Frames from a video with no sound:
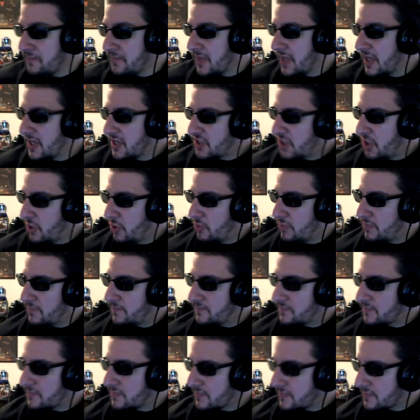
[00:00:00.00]
So,
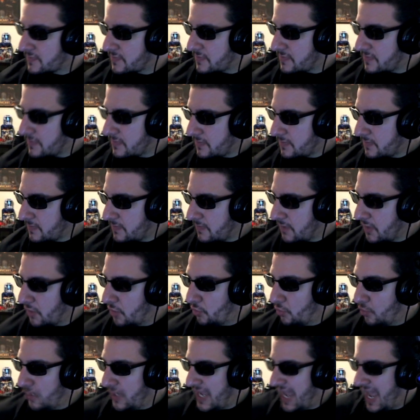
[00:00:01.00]

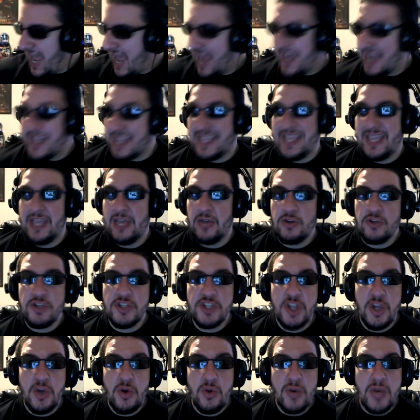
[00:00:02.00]
we had
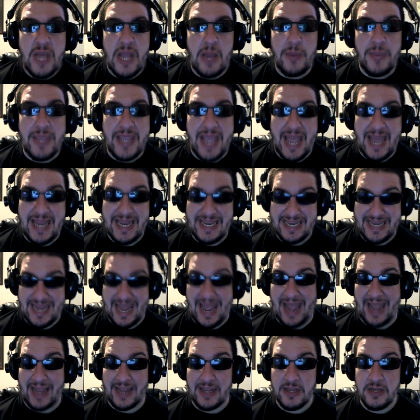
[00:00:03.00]
Killzone and we had
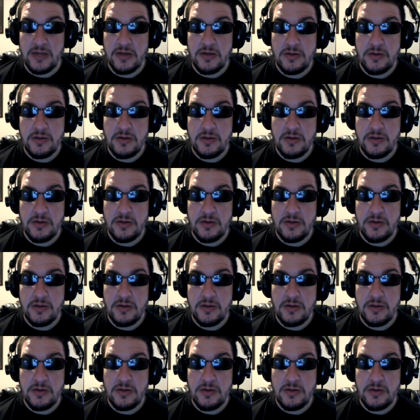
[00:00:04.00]
Knack